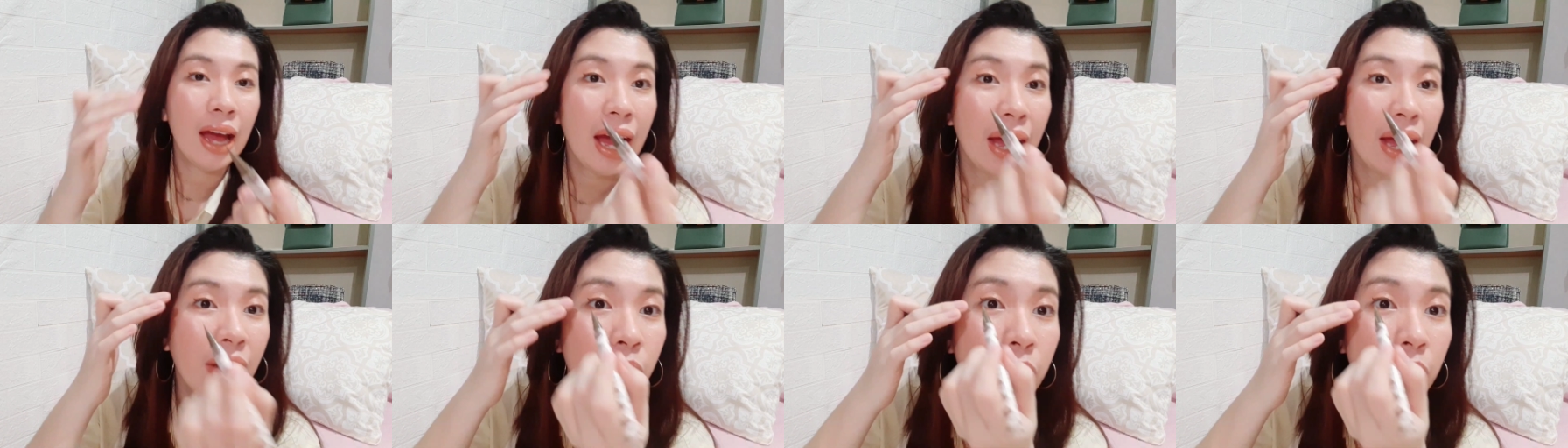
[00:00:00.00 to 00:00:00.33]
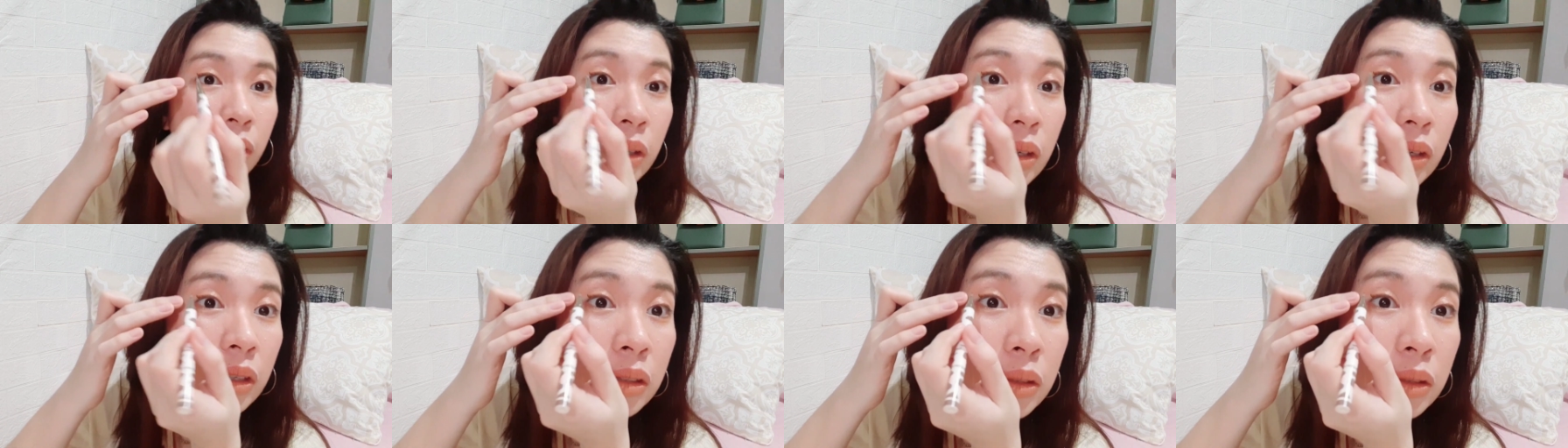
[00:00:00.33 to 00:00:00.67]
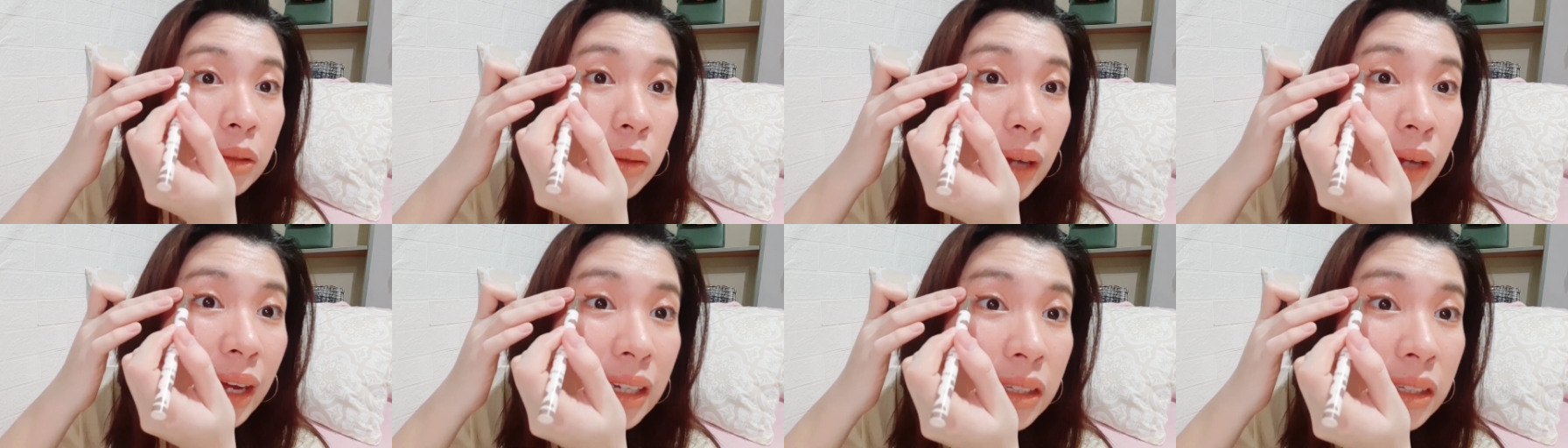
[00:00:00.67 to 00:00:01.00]
and we're going
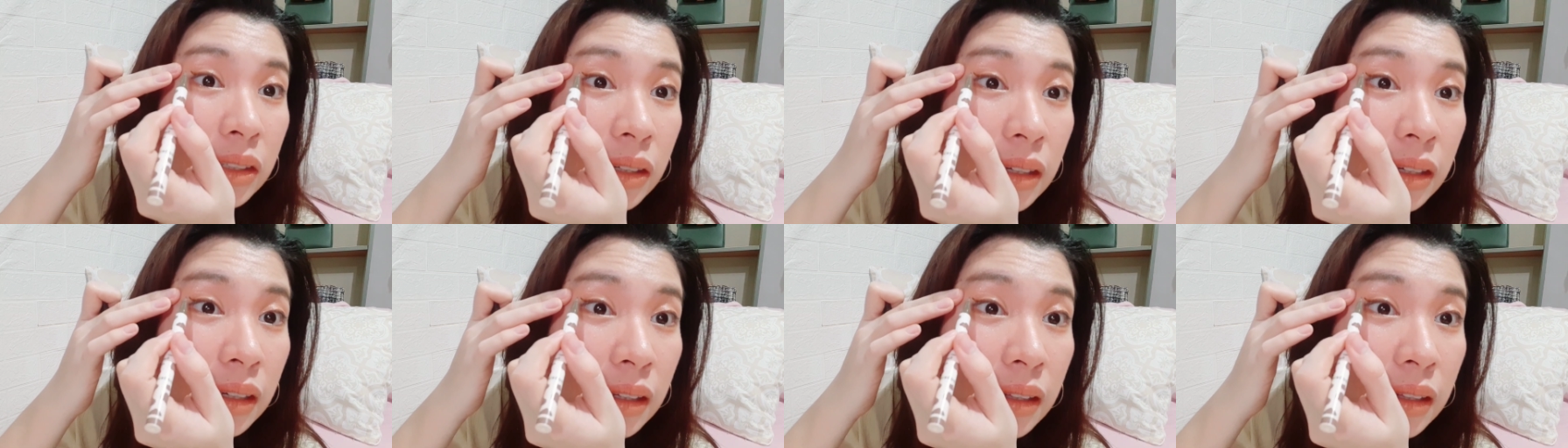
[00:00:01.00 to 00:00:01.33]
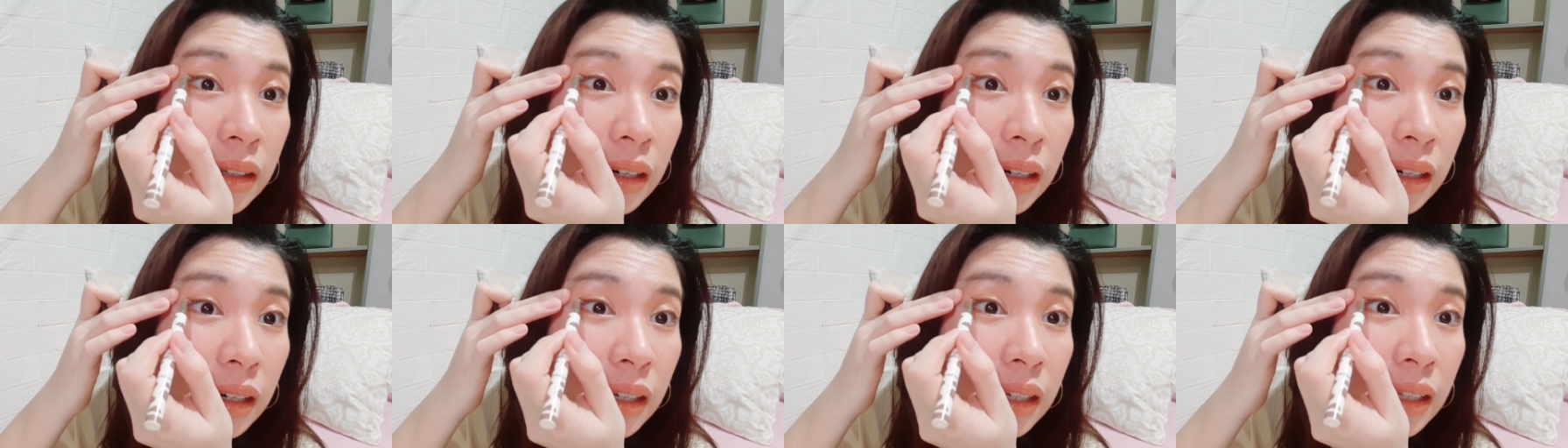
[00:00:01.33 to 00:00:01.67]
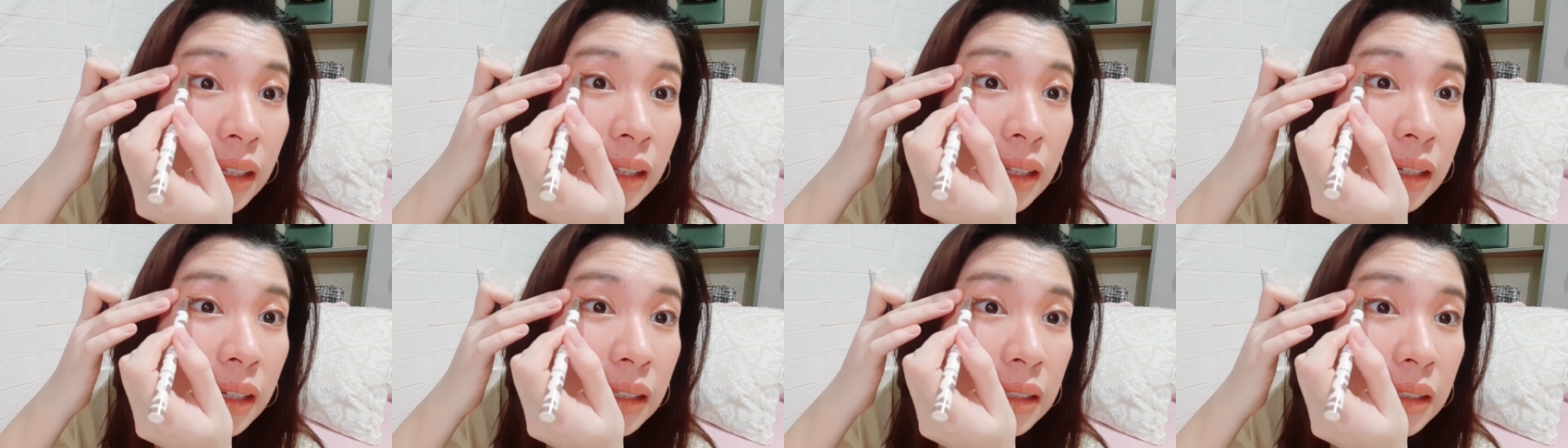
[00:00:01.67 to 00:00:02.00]
to actually
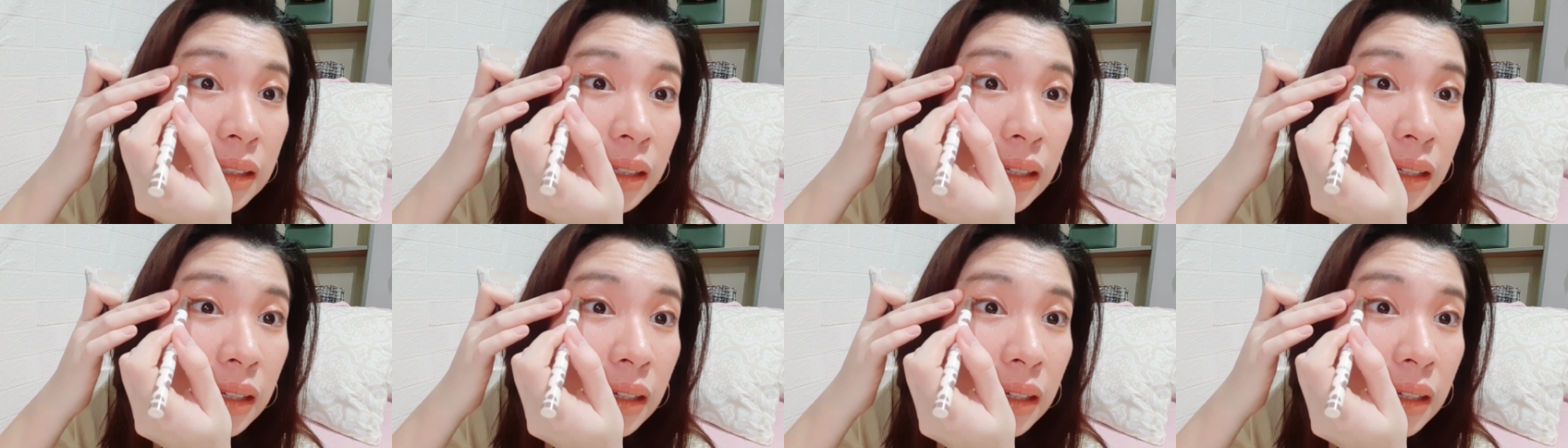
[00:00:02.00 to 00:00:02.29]
darken this